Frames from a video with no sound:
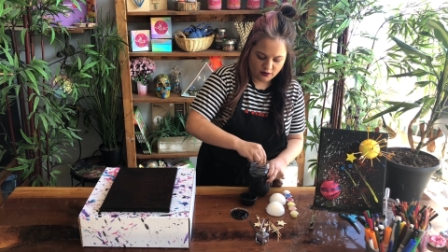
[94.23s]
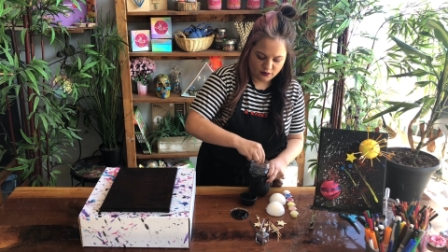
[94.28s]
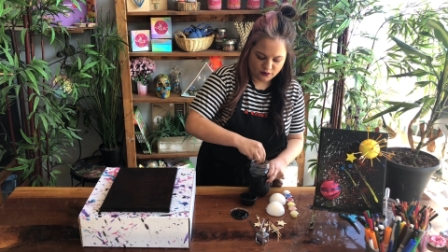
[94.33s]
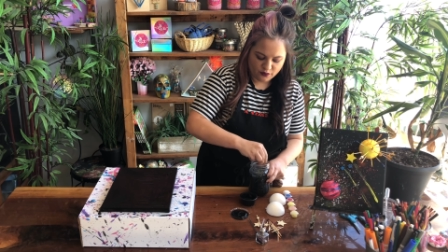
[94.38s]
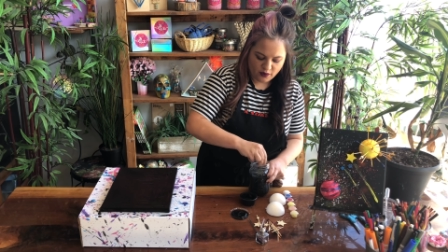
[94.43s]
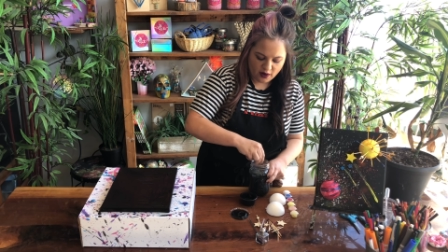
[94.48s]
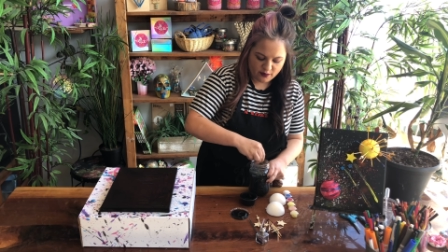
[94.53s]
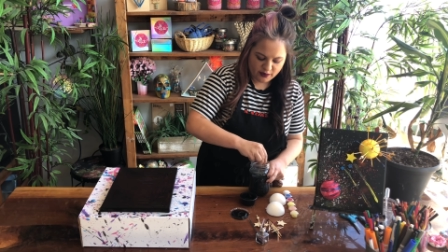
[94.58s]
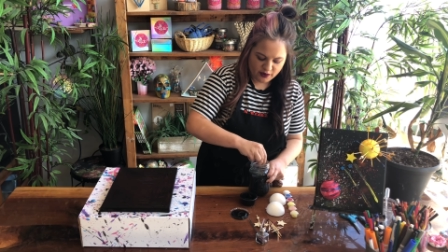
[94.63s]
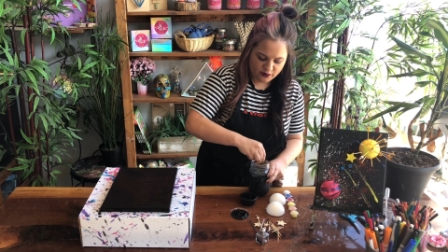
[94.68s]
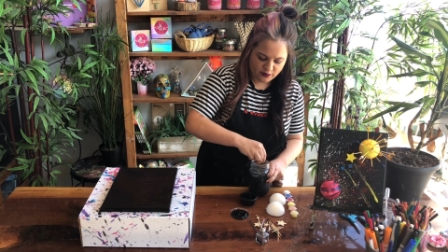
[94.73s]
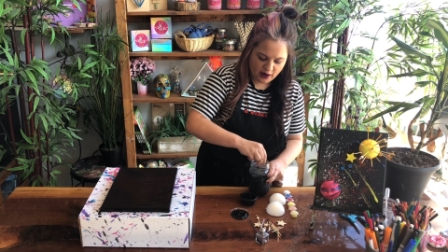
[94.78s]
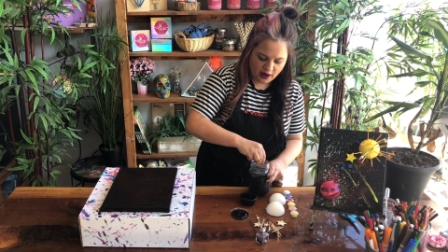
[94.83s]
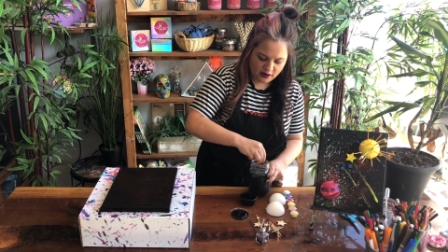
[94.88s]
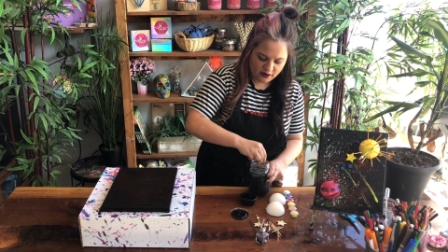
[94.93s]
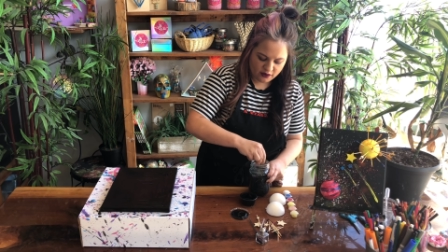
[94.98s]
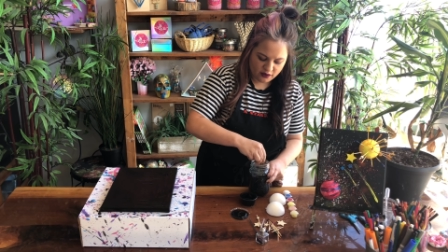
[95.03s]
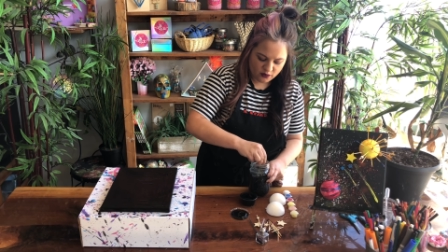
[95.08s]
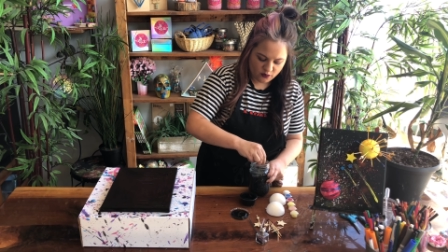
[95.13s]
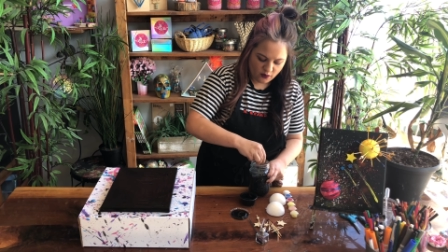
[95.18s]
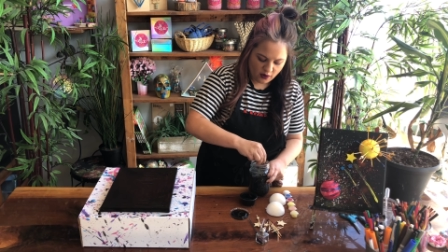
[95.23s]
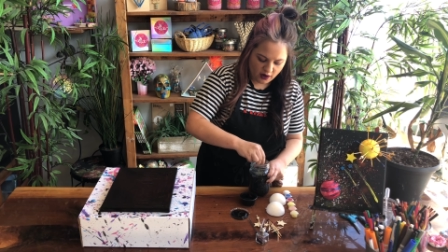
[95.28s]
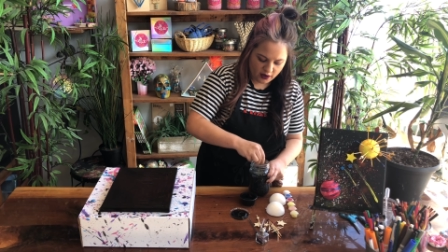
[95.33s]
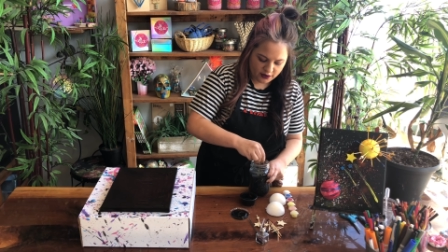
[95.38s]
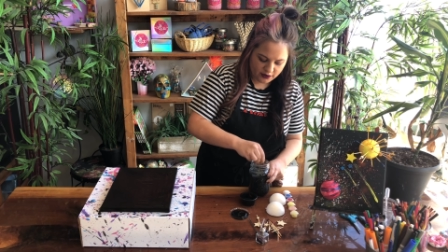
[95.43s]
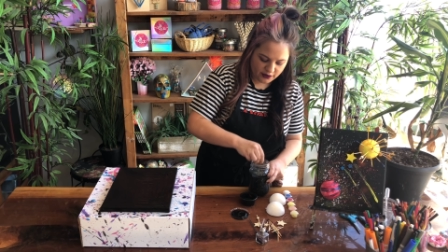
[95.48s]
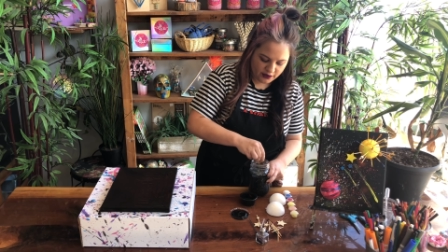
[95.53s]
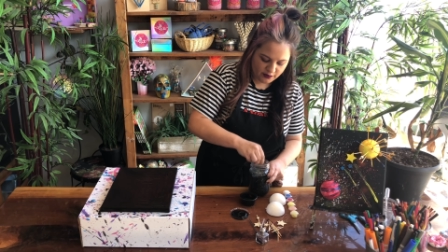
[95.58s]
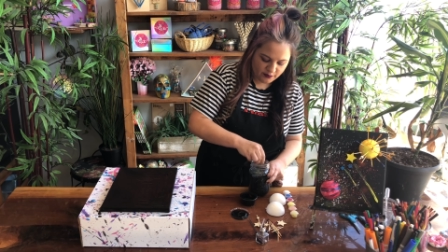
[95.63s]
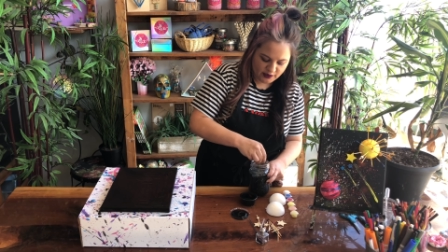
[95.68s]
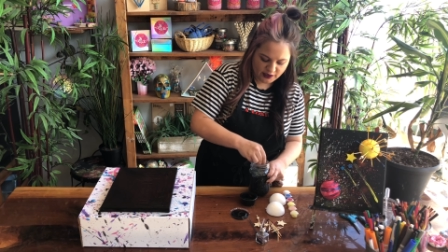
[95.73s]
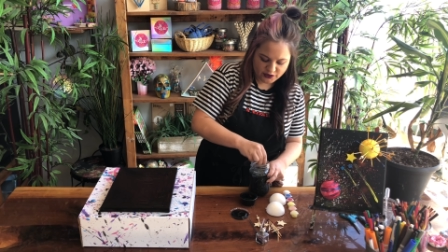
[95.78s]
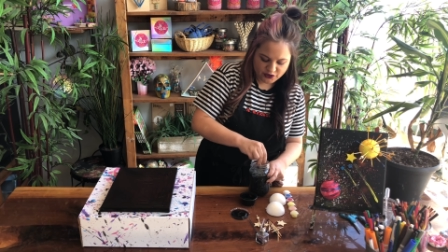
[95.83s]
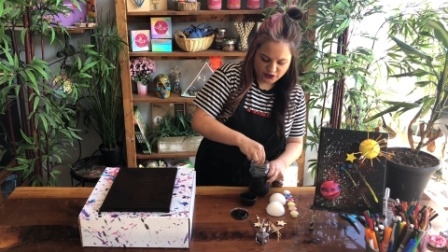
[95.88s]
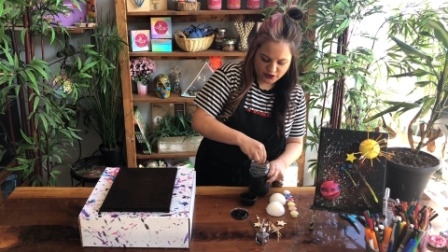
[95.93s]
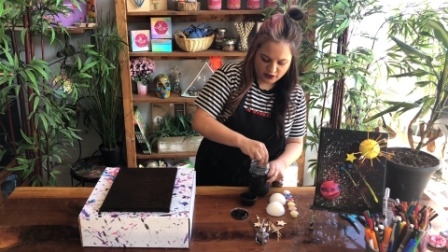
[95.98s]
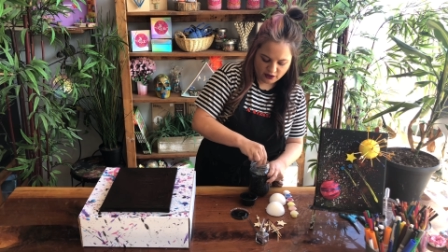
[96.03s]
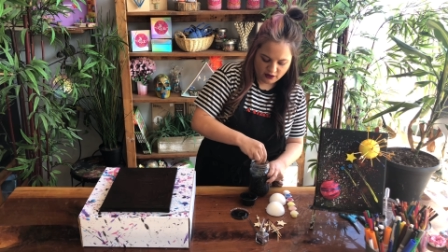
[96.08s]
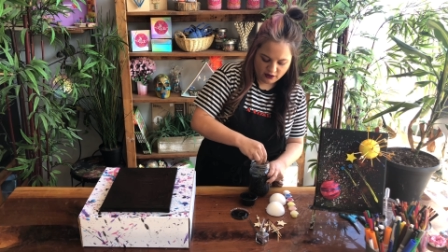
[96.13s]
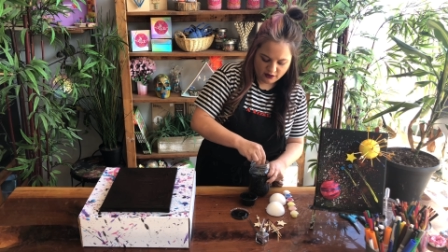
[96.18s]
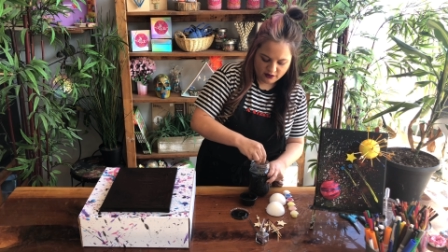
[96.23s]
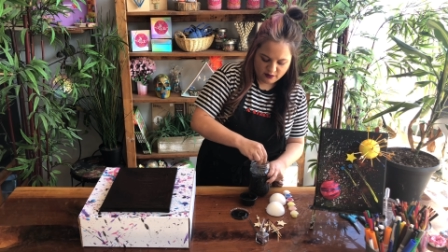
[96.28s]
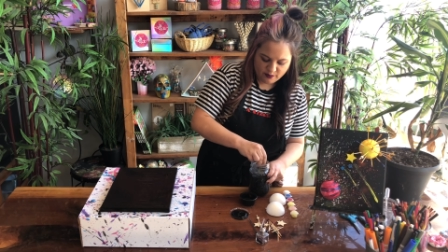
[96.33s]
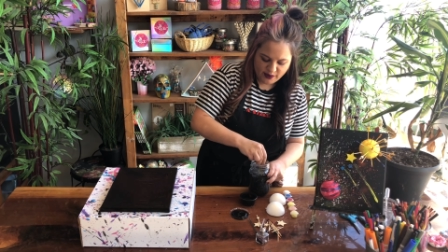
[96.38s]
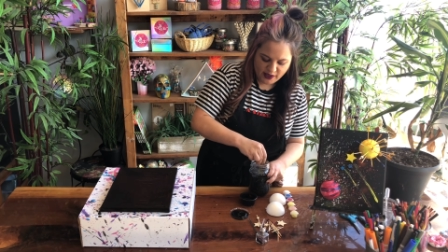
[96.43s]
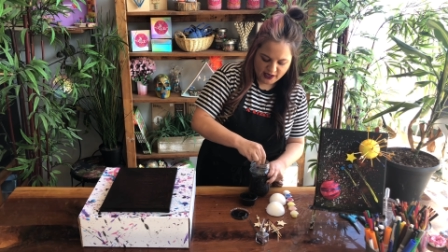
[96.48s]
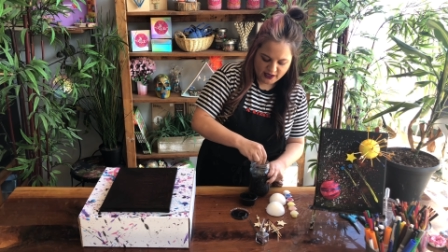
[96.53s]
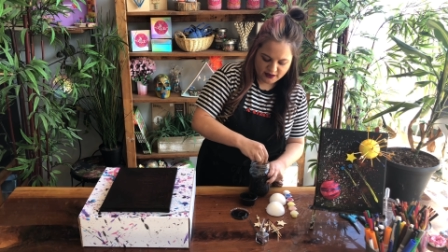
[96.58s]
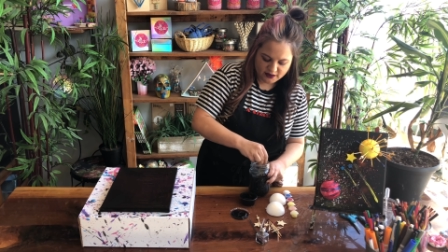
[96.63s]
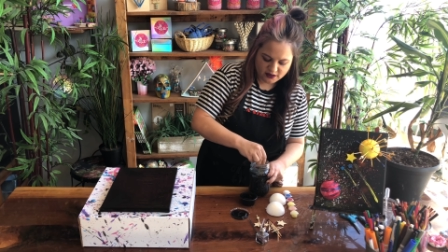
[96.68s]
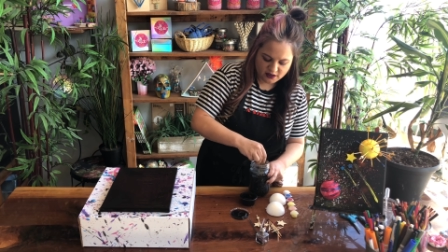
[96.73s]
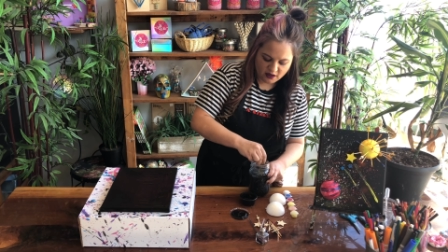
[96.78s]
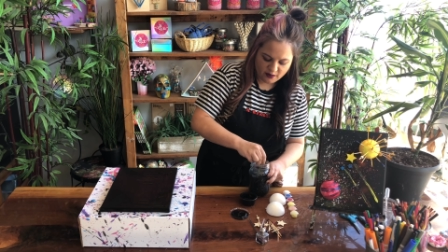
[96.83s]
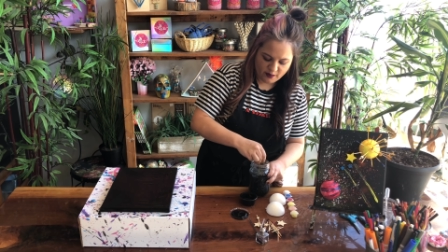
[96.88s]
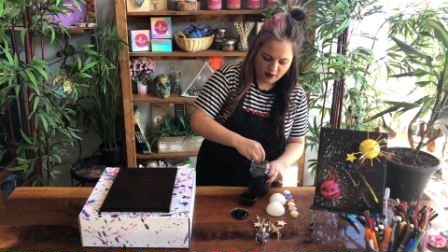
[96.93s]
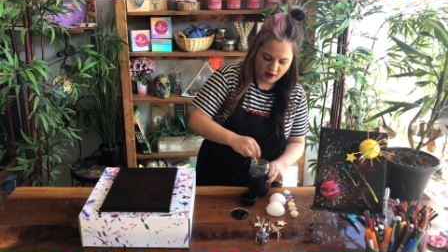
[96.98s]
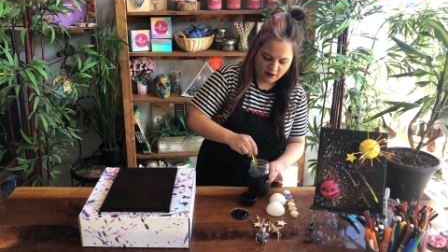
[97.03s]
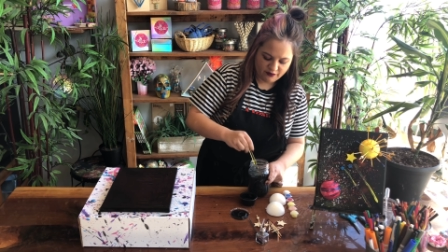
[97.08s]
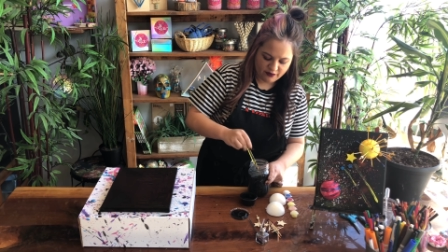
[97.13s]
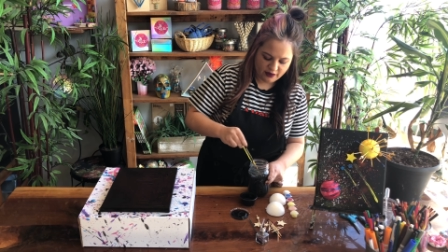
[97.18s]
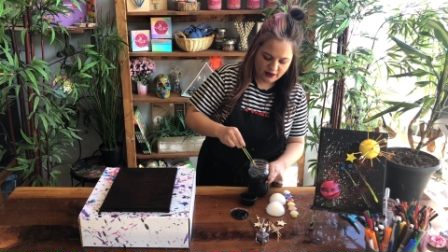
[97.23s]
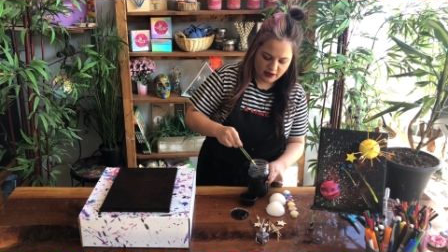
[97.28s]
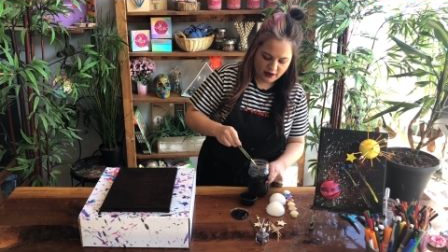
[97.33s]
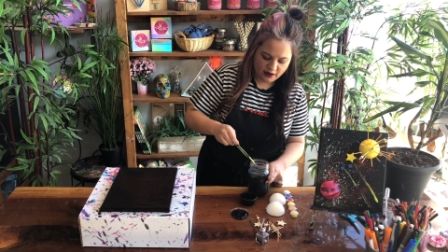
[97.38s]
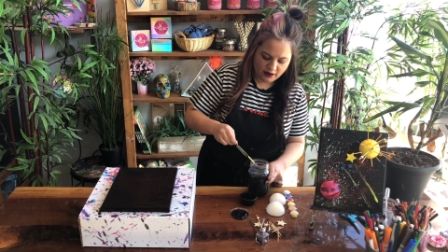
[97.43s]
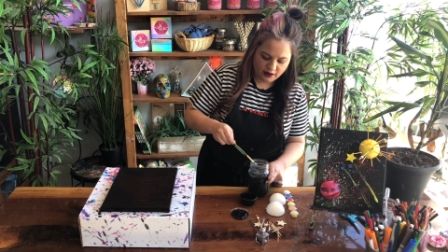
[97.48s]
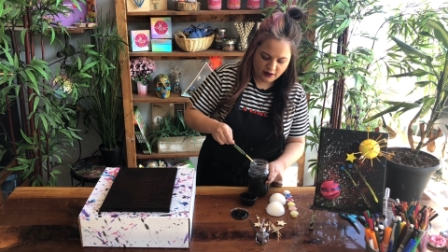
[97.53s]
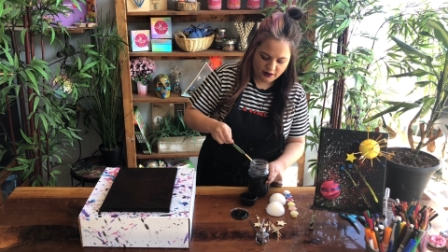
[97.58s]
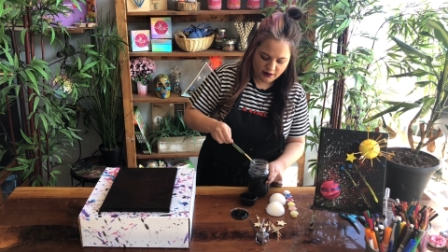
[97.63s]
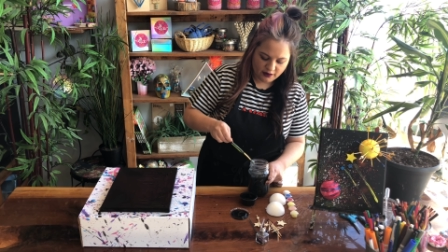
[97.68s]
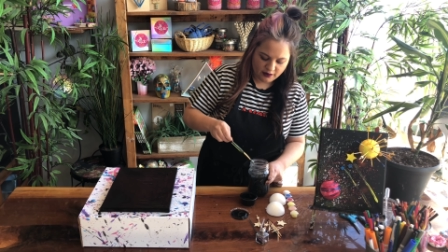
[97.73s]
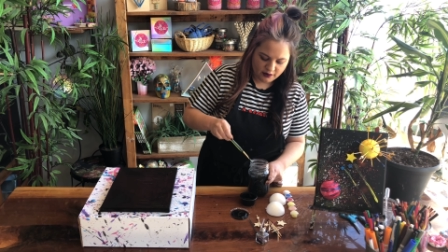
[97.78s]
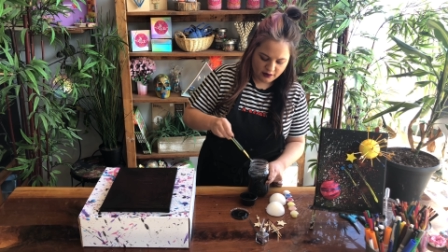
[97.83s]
Rub it around in the water, make sure all the paints come off of there.